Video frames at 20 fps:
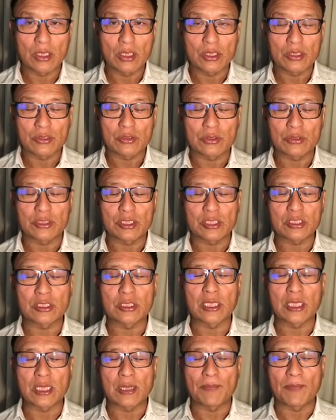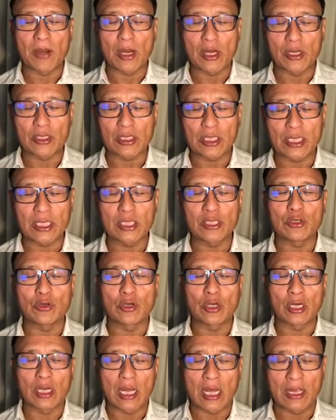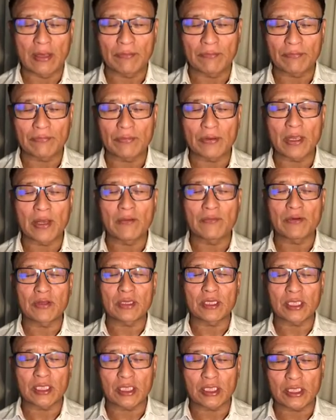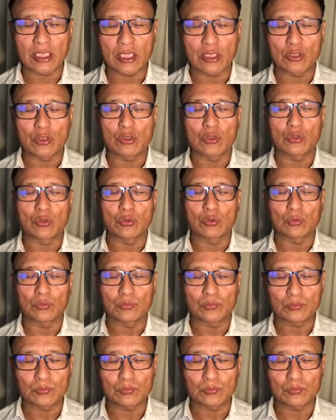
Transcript: So just think about in your life everything that you do.